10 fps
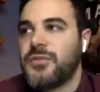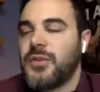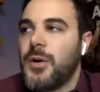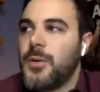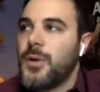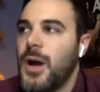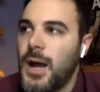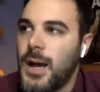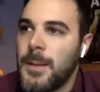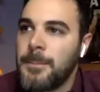So
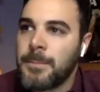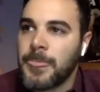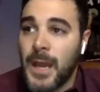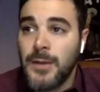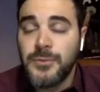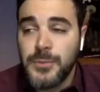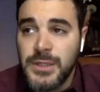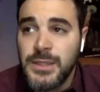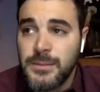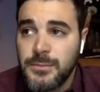um, I was
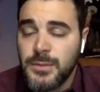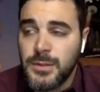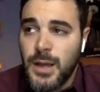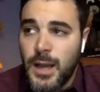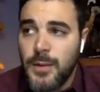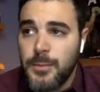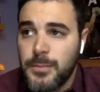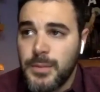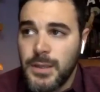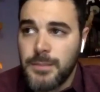really uh,
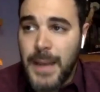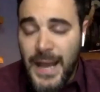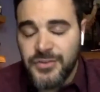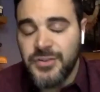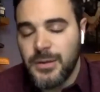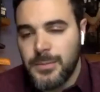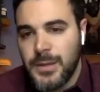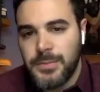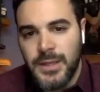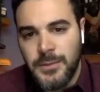passionate
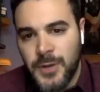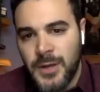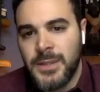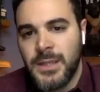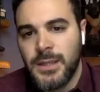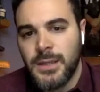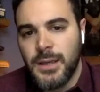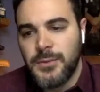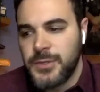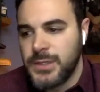about playing Rami.
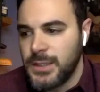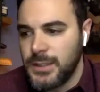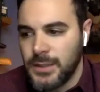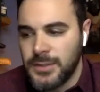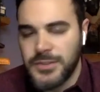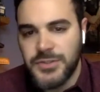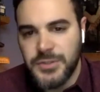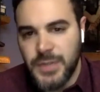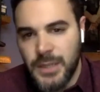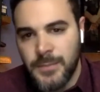I really
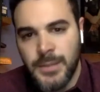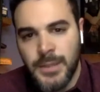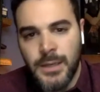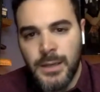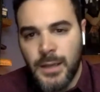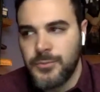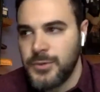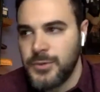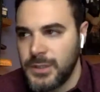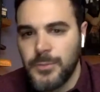understood him, and I
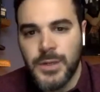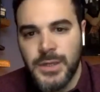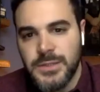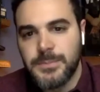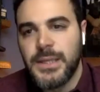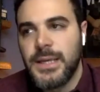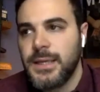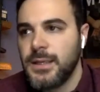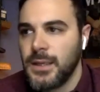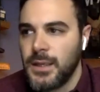really wanted to
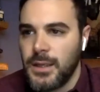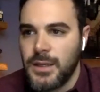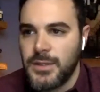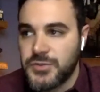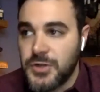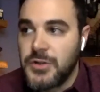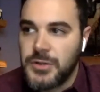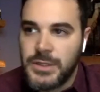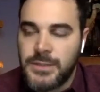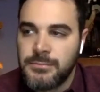play his
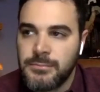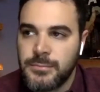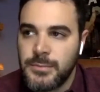struggle and